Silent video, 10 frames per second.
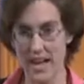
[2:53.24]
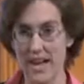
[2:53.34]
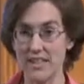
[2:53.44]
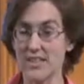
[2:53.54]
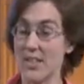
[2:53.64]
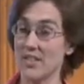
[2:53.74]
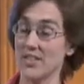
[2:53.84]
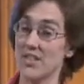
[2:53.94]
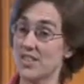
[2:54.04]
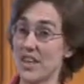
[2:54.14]
And he says
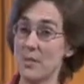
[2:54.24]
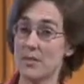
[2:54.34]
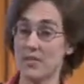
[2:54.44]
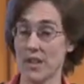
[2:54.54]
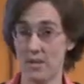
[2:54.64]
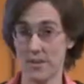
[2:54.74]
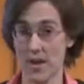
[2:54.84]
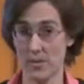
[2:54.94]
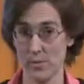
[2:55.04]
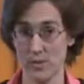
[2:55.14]
the same divine
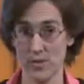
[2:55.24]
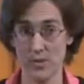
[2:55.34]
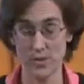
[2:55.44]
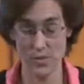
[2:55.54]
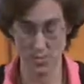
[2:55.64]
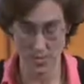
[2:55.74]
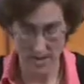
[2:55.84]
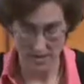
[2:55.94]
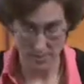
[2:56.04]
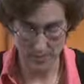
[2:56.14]
power will consume
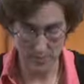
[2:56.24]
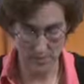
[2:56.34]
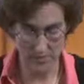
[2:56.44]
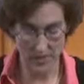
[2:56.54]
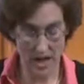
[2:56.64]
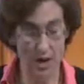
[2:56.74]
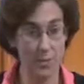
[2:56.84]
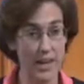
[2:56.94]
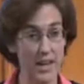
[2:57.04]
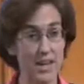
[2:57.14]
the people of
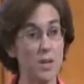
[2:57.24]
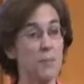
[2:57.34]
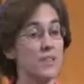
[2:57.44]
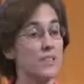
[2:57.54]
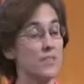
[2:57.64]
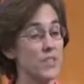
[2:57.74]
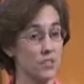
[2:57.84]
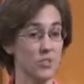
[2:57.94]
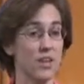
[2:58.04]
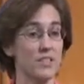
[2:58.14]
Yahweh because of the
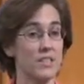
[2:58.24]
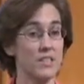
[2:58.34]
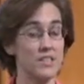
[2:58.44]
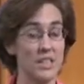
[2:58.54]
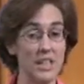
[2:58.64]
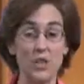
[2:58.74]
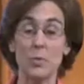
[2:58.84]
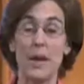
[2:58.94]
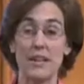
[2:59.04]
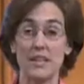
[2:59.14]
atrocities and
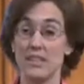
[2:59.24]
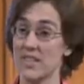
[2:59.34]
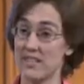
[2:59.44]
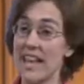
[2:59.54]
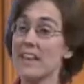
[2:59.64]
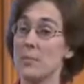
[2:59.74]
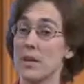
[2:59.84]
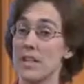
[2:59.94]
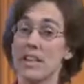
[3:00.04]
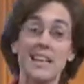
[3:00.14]
inhumanities that they
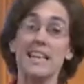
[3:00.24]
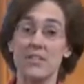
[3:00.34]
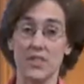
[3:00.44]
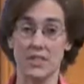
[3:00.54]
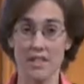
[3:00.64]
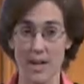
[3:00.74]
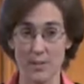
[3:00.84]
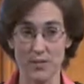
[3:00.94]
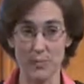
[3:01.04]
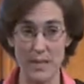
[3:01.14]
commit even in times of